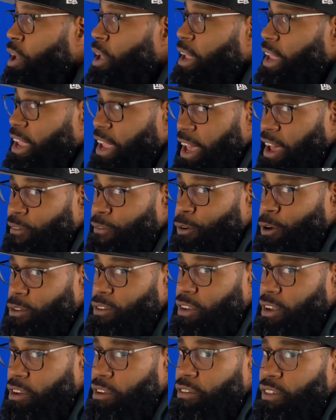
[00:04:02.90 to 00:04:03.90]
he had
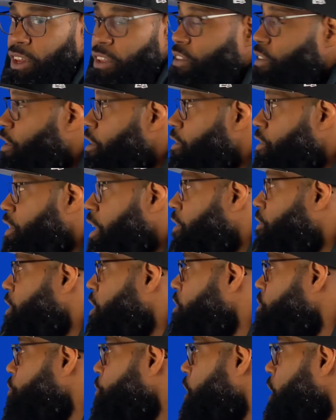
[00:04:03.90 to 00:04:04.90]
$1,400, then he started saving
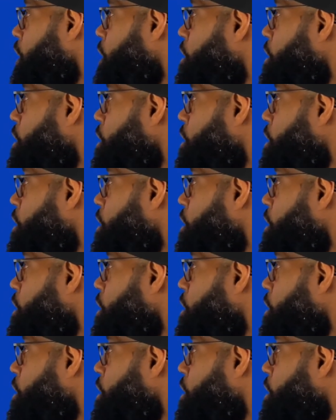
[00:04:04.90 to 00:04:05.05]
each week.